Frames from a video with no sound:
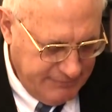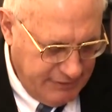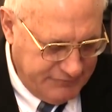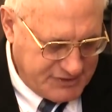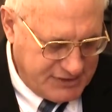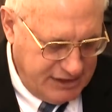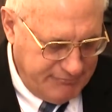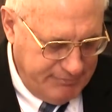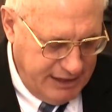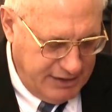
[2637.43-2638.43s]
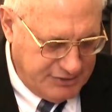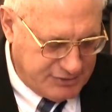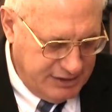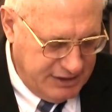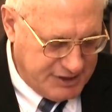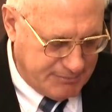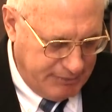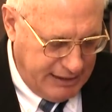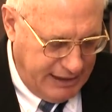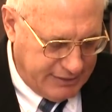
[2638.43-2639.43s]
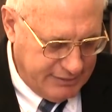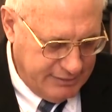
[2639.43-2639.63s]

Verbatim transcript: of the Son of Man and drink His blood,